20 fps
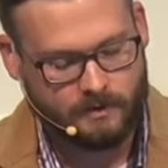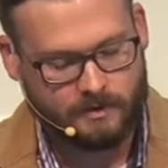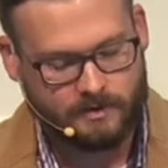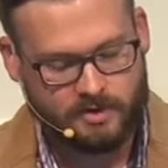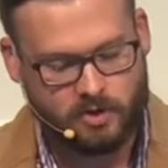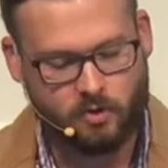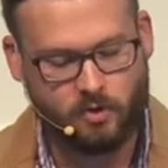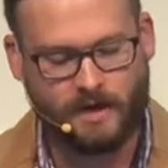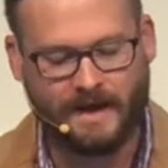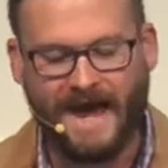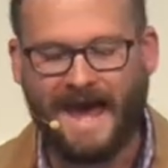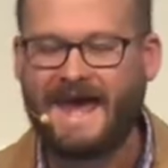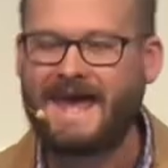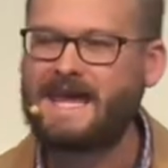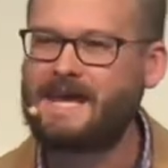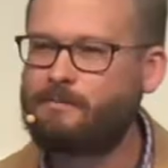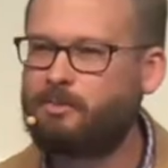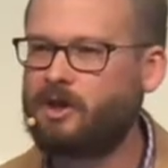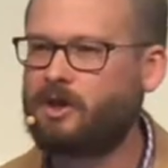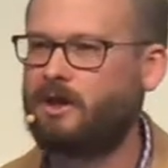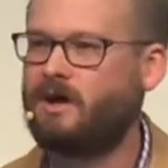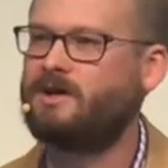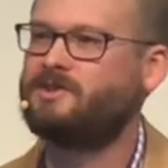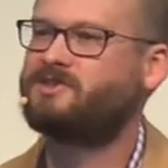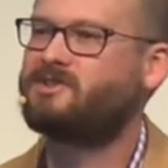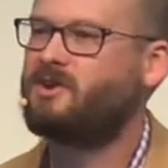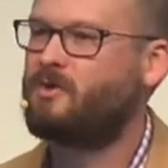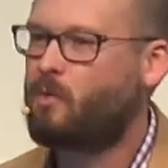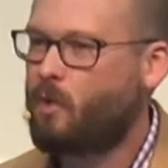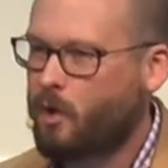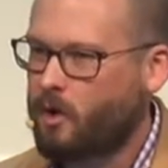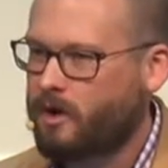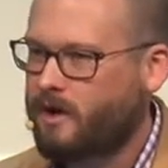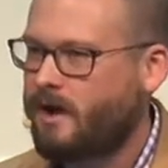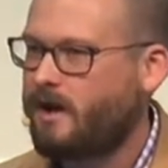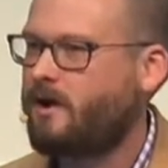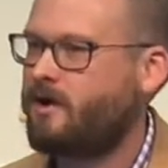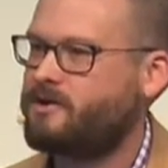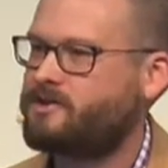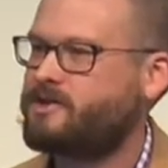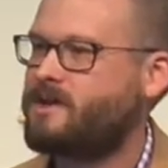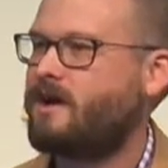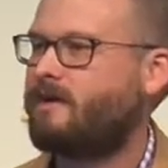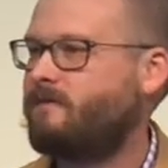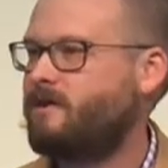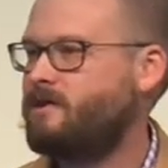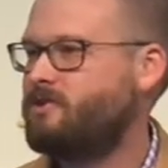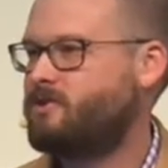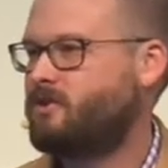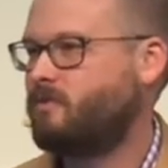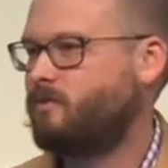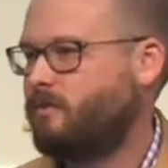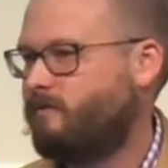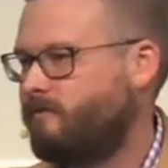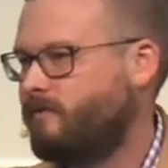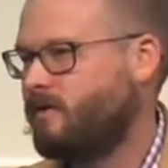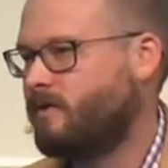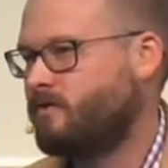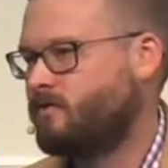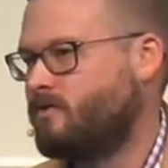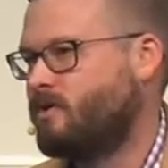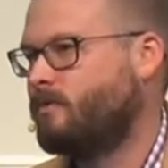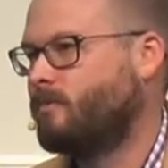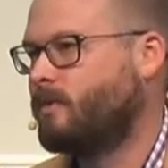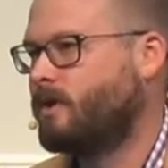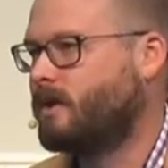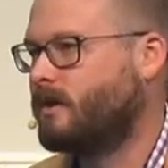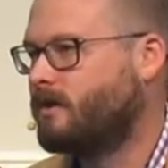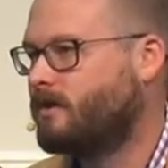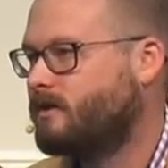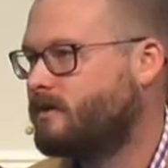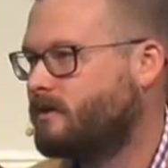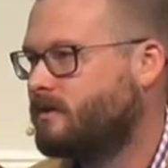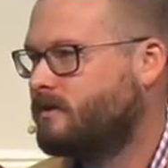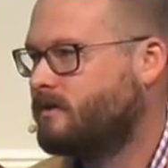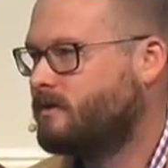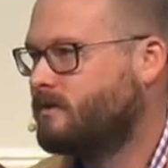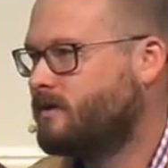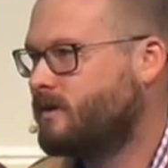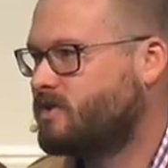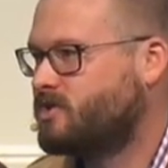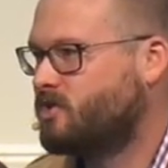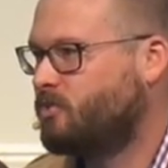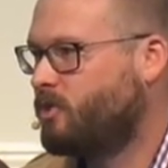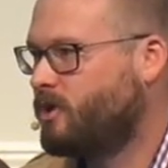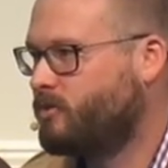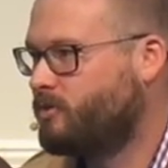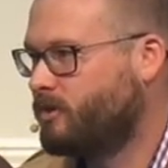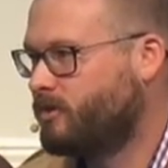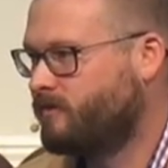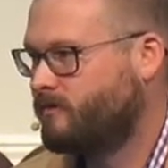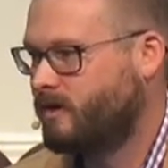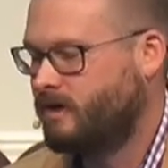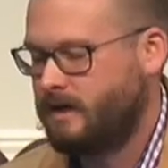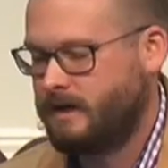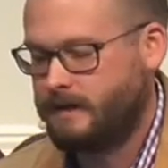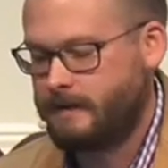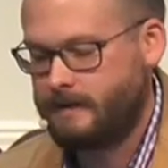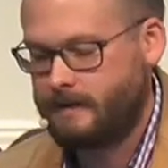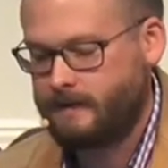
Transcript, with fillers: to enable us to work out our salvation with fear and trembling as the people of God.